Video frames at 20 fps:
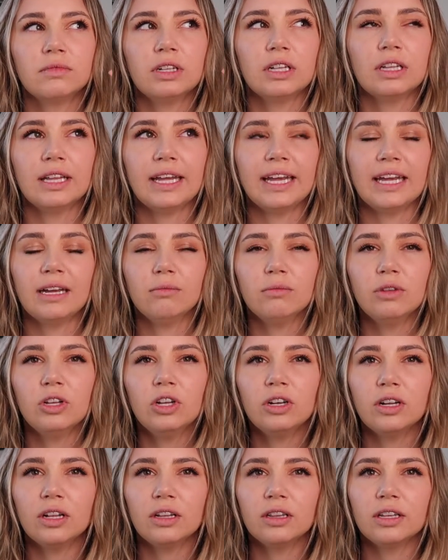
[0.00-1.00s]
glam
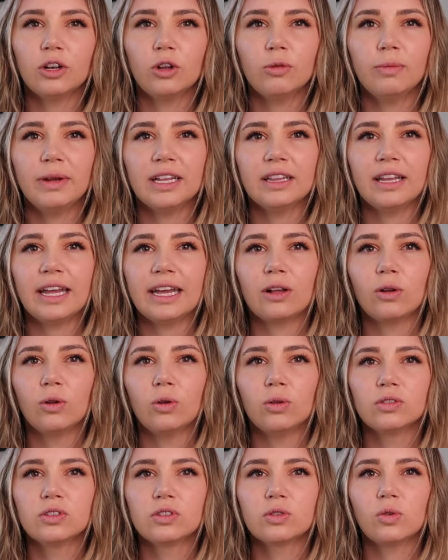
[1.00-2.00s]
look, a little bit like
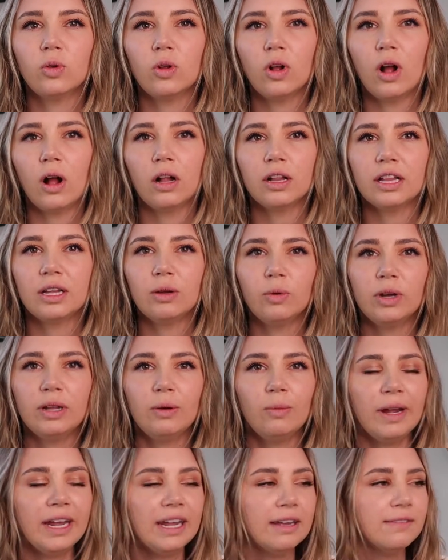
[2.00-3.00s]
old school
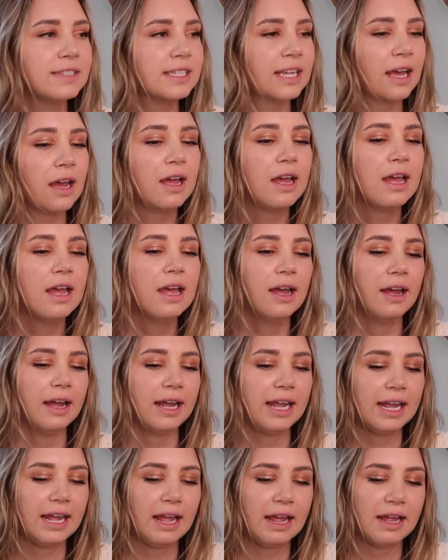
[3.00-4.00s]
Hollywood waves.
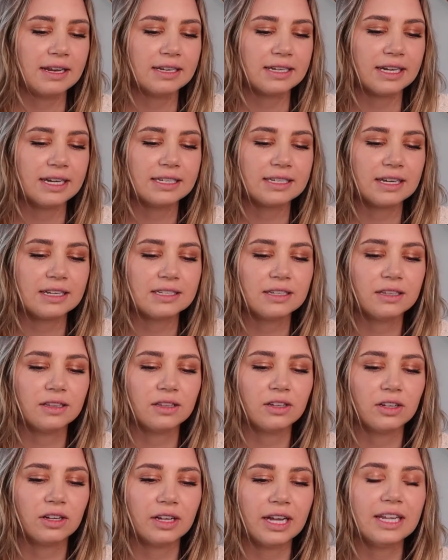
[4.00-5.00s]
And it doesn't
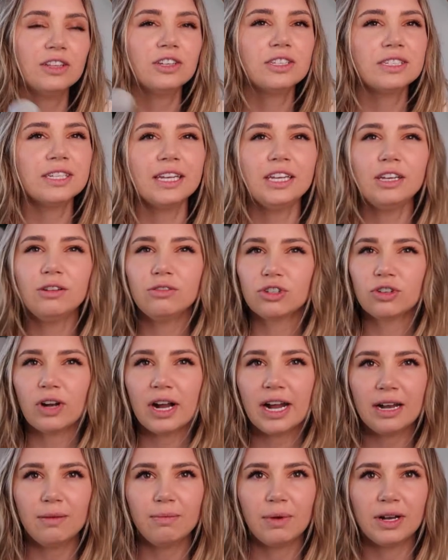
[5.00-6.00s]
look, it looks like you
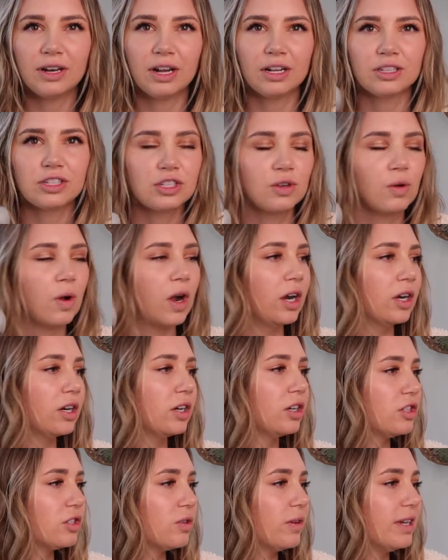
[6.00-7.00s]
tried, but not so hard.
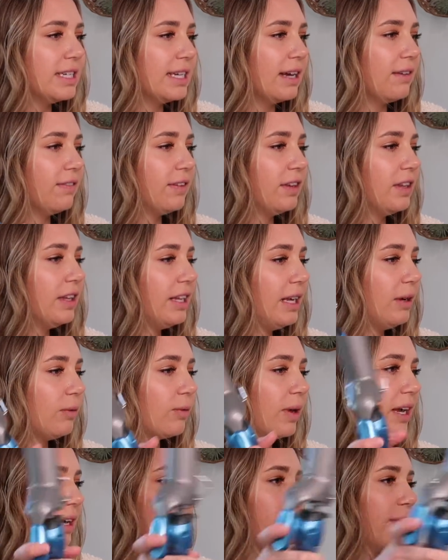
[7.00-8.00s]
So I definitely
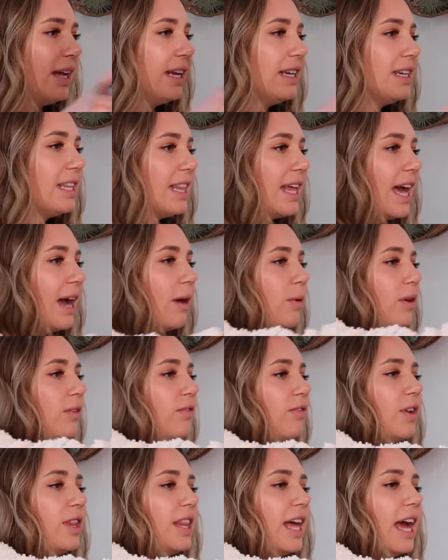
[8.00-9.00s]
recommend that
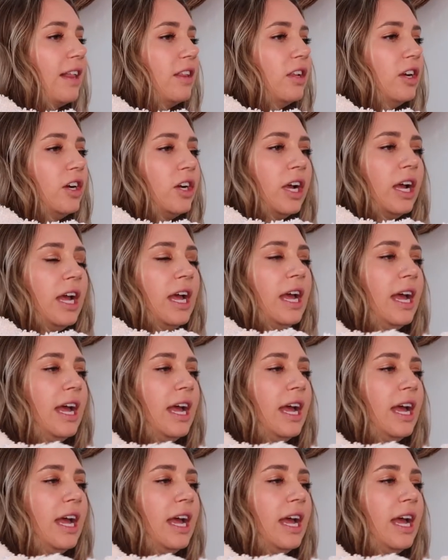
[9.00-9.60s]
one for that look.